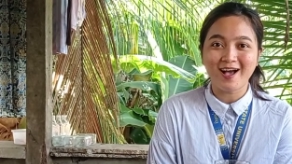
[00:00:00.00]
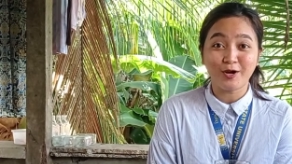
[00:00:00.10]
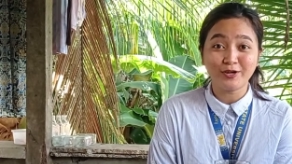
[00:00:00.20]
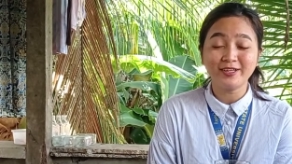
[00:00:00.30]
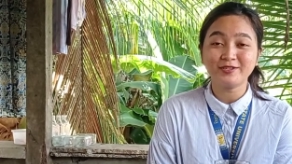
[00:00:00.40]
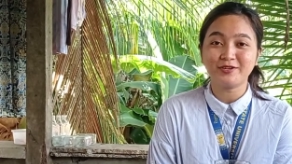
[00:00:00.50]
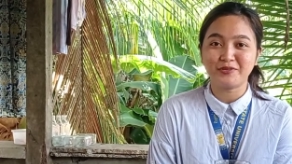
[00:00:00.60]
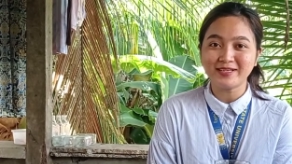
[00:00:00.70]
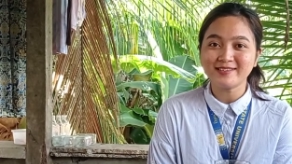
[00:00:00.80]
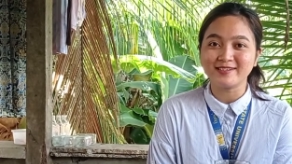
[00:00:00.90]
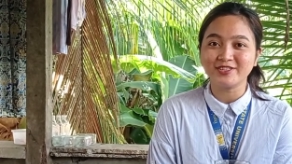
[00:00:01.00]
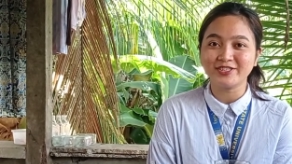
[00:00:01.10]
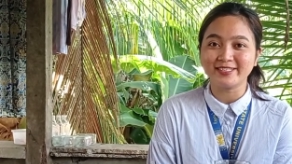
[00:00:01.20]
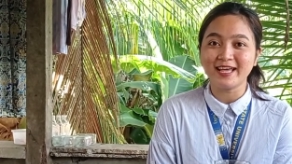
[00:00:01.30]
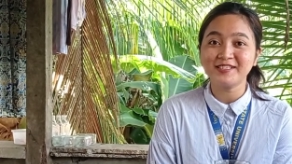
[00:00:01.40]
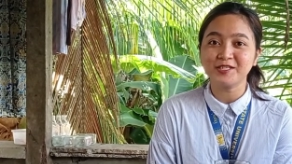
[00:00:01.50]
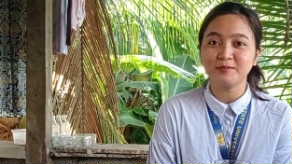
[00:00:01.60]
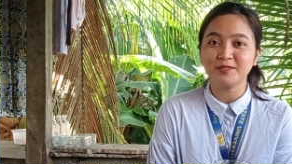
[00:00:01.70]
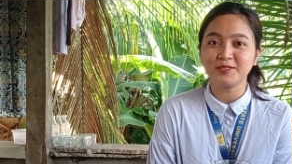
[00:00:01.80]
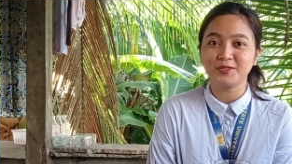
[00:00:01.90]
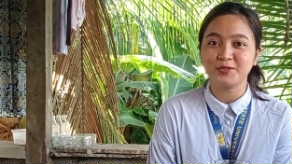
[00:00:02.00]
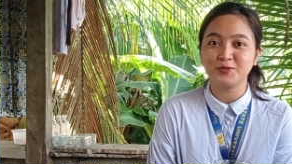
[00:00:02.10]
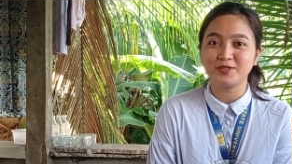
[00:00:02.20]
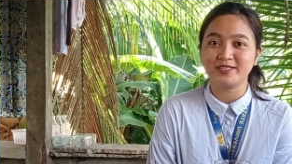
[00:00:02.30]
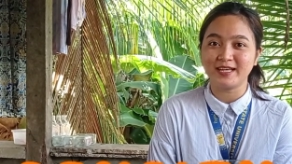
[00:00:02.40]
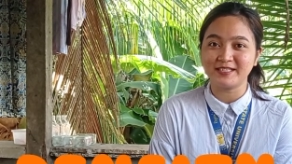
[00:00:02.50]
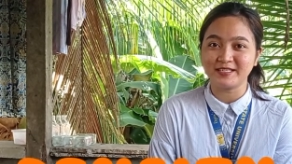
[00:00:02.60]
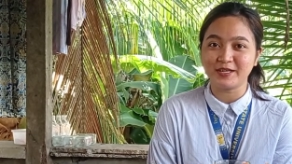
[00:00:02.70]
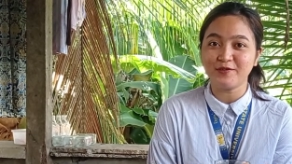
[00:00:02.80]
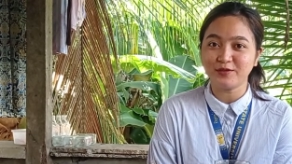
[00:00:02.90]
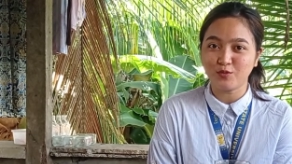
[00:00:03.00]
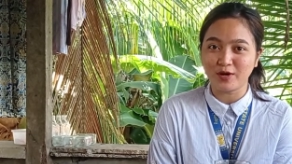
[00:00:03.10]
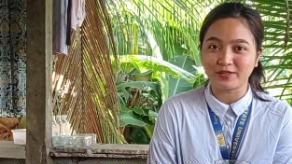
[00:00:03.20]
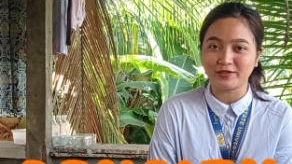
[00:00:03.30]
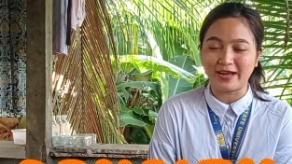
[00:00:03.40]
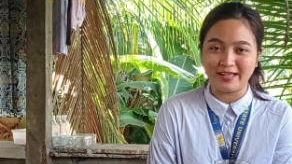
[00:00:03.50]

According to our research, it has something to do with the density of the water